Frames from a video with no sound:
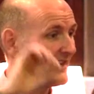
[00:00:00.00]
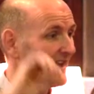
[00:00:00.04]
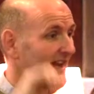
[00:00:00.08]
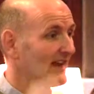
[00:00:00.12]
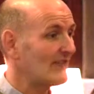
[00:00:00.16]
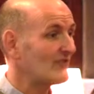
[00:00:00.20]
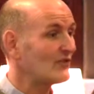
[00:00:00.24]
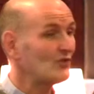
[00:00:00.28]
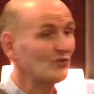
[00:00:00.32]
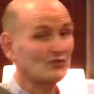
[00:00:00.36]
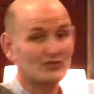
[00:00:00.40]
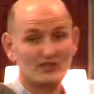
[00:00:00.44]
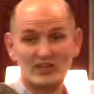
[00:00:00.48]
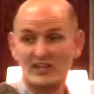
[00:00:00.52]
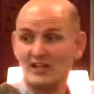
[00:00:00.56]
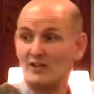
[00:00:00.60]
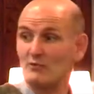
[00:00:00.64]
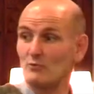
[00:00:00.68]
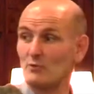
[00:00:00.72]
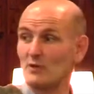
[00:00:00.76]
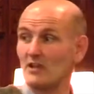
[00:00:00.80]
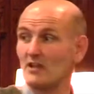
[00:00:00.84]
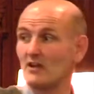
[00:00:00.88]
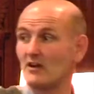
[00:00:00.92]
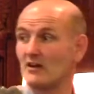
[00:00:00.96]
And of course, here
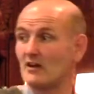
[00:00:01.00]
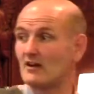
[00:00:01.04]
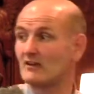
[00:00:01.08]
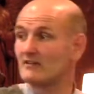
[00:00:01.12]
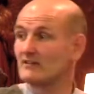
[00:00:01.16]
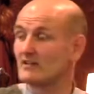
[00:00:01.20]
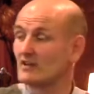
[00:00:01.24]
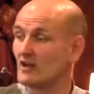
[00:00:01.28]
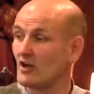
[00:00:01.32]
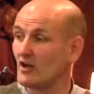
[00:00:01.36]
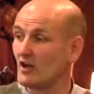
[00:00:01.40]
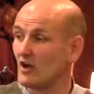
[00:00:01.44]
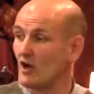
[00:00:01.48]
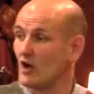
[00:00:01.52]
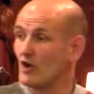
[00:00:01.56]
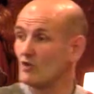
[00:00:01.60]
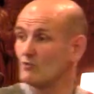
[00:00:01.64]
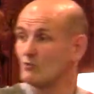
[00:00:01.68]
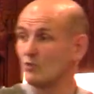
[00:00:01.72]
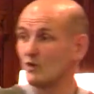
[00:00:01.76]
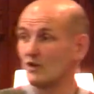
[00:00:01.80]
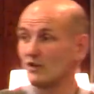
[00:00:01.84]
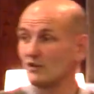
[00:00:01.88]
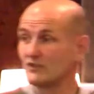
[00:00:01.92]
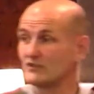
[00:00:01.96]
we are in our
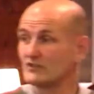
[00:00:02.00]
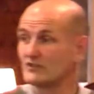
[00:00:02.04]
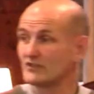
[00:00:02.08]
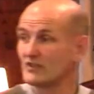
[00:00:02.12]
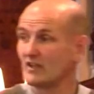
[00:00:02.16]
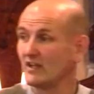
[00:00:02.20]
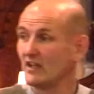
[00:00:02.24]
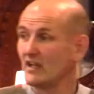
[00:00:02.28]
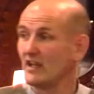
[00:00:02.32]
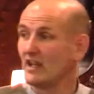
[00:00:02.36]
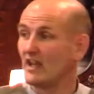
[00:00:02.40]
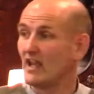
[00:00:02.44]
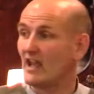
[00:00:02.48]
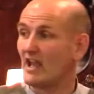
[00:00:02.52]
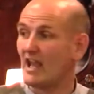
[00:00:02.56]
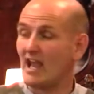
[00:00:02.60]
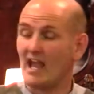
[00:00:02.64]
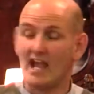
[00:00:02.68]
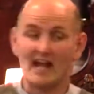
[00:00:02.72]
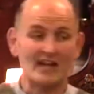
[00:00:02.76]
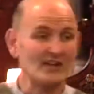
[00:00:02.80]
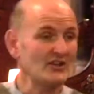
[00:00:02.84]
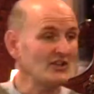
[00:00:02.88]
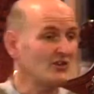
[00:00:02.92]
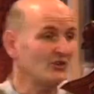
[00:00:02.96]
own worlds
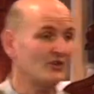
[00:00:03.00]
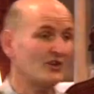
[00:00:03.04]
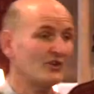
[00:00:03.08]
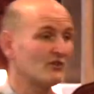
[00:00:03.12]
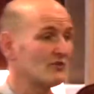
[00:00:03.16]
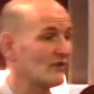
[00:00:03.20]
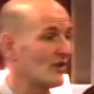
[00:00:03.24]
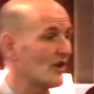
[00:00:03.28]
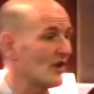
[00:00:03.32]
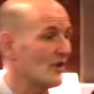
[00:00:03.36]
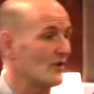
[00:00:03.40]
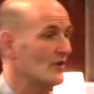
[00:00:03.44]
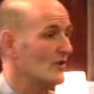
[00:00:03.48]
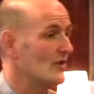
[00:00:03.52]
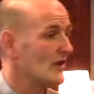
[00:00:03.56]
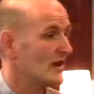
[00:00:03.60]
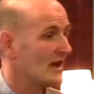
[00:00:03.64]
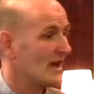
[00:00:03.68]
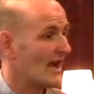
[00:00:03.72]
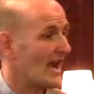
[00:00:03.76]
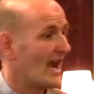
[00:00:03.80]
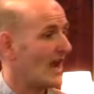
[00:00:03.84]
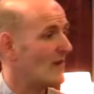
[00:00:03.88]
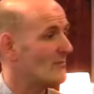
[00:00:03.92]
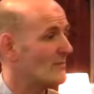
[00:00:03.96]
and you don't know
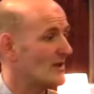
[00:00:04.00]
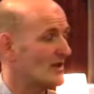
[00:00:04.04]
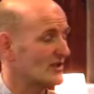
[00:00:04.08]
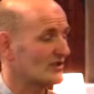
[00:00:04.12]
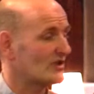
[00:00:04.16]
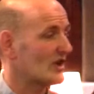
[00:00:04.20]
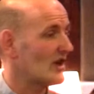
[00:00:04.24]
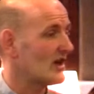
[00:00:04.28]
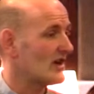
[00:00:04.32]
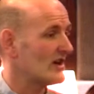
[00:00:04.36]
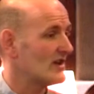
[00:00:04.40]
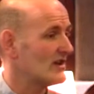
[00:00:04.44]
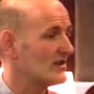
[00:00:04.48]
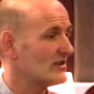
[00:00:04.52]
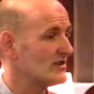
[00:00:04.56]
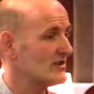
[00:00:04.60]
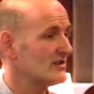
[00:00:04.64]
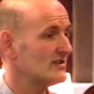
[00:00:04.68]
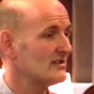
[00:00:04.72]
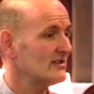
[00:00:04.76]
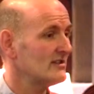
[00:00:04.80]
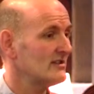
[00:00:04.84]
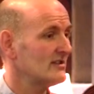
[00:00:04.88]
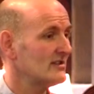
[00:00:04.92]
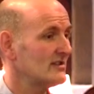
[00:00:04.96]
how much I
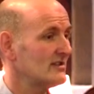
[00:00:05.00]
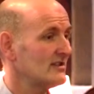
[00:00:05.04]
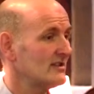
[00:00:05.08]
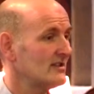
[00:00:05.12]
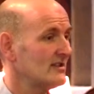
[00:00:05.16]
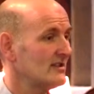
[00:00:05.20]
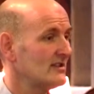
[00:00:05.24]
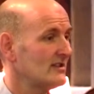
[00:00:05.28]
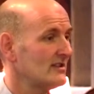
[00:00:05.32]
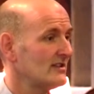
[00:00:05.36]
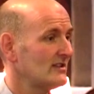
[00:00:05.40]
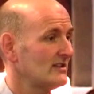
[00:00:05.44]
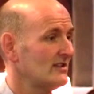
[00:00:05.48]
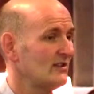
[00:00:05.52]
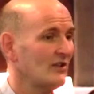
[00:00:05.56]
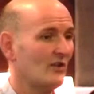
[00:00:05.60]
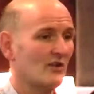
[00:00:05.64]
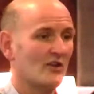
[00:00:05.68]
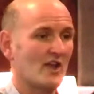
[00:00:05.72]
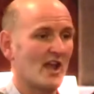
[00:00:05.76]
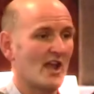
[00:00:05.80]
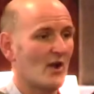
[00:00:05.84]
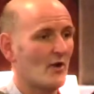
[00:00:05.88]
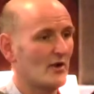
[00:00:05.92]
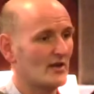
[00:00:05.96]
earn. You don't
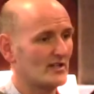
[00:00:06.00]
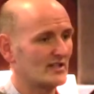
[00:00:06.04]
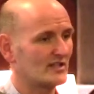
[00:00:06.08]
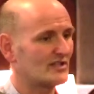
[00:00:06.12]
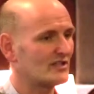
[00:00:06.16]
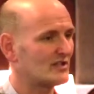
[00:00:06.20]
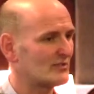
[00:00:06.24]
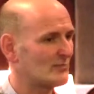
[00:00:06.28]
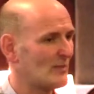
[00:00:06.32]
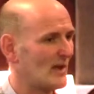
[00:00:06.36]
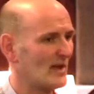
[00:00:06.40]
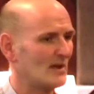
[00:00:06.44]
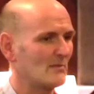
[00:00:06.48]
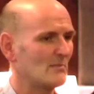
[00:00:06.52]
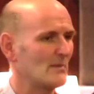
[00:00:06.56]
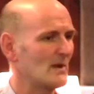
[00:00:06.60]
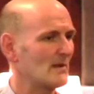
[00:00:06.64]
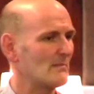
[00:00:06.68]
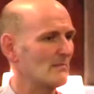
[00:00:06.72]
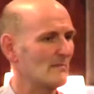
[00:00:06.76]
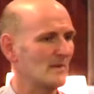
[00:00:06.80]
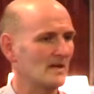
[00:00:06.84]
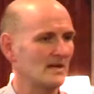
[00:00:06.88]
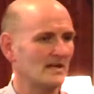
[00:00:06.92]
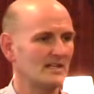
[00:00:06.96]
know how I spend my
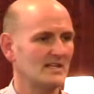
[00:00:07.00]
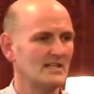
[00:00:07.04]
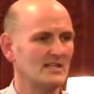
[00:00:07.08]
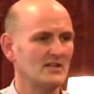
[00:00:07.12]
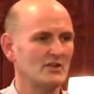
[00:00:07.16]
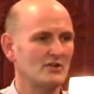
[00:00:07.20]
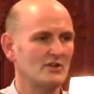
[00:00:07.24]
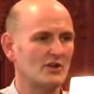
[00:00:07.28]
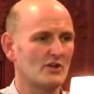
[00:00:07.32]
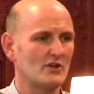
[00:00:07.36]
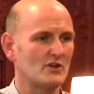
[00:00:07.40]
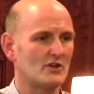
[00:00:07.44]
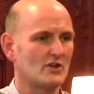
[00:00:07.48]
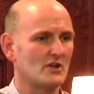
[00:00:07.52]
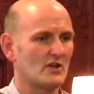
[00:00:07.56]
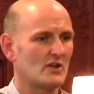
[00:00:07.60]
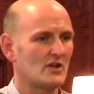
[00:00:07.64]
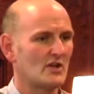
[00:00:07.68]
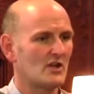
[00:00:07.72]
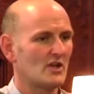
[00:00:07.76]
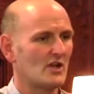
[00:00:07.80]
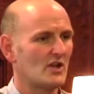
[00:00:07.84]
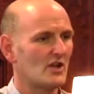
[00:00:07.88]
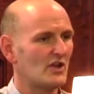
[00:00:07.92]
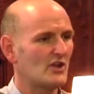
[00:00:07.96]
money. You don't,
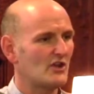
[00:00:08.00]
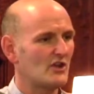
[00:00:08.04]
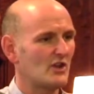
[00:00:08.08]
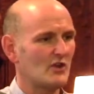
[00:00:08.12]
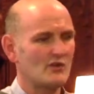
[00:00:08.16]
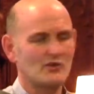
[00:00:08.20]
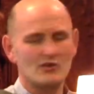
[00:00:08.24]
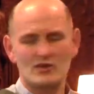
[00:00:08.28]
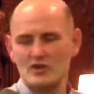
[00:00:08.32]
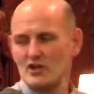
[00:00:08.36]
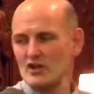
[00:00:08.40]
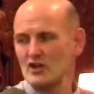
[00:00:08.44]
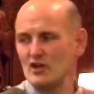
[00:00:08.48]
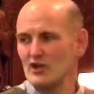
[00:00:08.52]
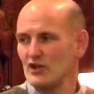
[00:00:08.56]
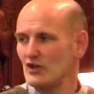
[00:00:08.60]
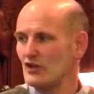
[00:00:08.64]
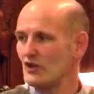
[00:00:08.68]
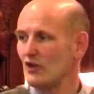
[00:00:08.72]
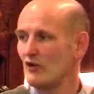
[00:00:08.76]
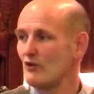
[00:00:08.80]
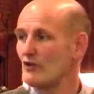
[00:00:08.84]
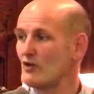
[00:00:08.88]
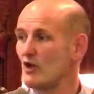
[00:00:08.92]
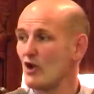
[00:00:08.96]
you don't, you
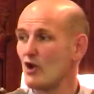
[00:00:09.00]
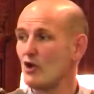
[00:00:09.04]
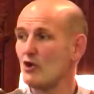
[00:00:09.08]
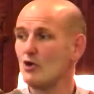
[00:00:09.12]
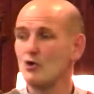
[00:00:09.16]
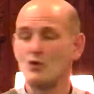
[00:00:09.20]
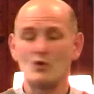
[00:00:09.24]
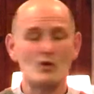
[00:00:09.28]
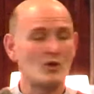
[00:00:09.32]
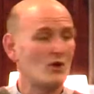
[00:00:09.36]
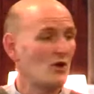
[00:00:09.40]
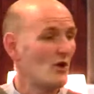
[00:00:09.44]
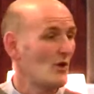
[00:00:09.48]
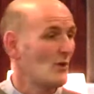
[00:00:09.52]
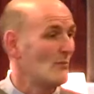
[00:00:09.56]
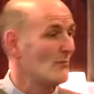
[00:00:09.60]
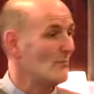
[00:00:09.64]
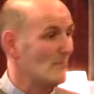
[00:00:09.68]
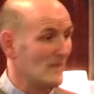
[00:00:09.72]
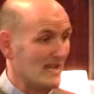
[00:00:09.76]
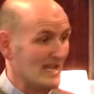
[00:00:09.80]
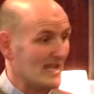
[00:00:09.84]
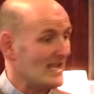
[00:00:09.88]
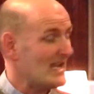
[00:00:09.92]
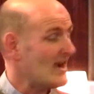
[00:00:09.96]
don't know
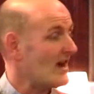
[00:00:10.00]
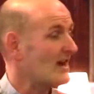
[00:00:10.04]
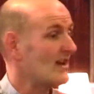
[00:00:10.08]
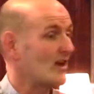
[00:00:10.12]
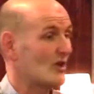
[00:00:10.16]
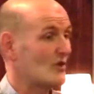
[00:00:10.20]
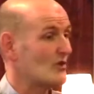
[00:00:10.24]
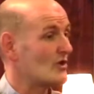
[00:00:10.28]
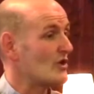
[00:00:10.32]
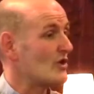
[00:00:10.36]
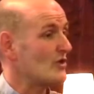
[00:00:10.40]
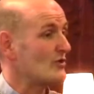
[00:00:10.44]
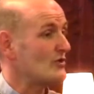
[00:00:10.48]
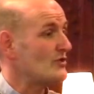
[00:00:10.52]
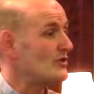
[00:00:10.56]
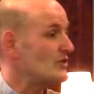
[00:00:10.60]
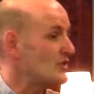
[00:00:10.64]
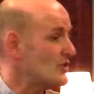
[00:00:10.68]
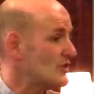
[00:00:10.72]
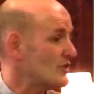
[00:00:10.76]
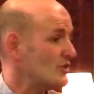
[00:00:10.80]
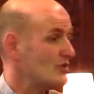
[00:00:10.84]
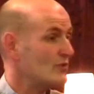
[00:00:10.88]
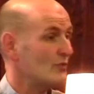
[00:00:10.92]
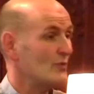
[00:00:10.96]
me. I don't know
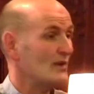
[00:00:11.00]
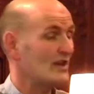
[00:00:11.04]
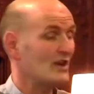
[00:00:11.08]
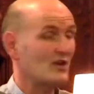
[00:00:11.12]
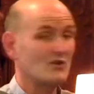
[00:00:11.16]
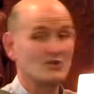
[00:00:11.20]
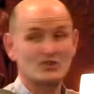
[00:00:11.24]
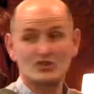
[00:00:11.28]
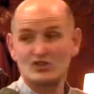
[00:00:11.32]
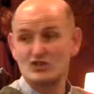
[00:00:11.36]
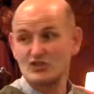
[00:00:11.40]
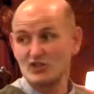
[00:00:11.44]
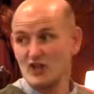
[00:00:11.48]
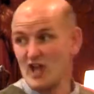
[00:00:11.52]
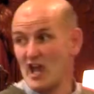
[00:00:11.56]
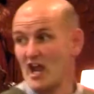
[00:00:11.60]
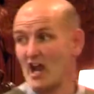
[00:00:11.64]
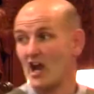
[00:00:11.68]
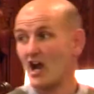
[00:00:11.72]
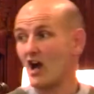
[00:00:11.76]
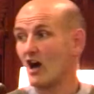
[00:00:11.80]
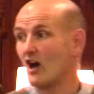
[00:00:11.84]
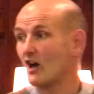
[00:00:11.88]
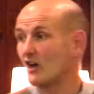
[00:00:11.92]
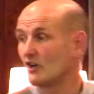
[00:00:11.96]
you. We don't
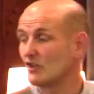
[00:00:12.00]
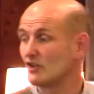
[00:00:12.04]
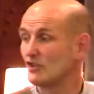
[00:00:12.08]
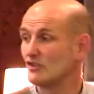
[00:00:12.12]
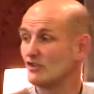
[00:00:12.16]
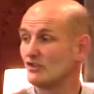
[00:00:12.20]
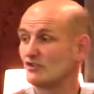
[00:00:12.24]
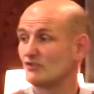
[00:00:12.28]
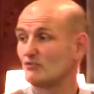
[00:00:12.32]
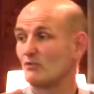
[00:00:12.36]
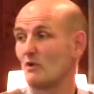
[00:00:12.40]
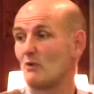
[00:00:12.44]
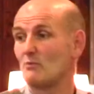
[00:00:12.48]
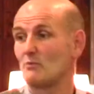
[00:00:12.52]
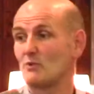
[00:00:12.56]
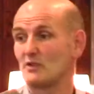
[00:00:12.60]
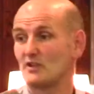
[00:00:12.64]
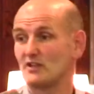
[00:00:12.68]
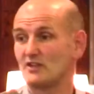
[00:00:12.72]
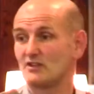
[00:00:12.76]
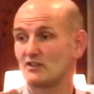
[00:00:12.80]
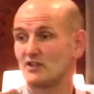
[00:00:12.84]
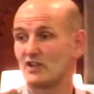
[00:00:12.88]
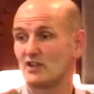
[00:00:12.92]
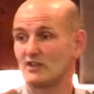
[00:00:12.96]
share our goods one with
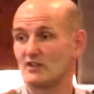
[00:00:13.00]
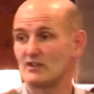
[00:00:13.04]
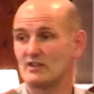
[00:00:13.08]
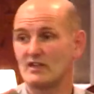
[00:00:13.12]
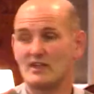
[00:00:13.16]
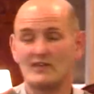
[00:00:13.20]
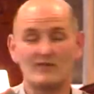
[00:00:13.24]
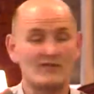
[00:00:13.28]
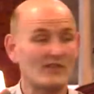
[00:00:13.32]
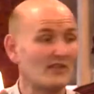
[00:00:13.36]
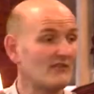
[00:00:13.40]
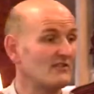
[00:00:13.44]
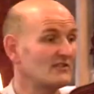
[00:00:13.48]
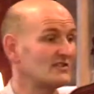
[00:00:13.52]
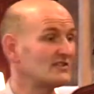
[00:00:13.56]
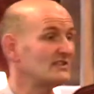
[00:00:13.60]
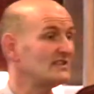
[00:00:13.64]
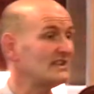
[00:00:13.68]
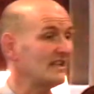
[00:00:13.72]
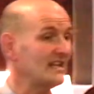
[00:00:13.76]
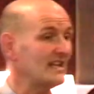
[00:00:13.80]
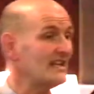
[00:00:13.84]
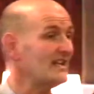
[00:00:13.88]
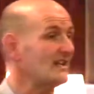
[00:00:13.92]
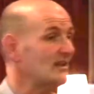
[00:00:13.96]
each other. If there is
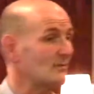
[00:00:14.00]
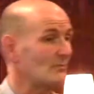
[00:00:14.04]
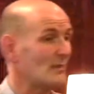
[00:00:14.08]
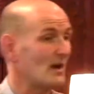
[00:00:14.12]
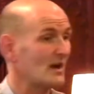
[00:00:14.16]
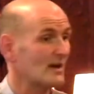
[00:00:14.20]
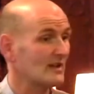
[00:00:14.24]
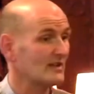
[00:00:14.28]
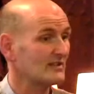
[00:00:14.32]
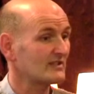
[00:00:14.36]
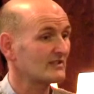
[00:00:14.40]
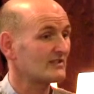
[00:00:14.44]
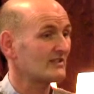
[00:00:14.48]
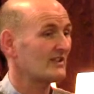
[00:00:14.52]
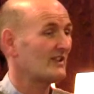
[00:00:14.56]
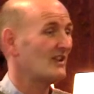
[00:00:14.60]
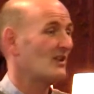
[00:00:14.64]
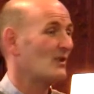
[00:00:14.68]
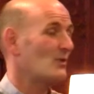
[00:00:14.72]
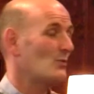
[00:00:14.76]
need among us,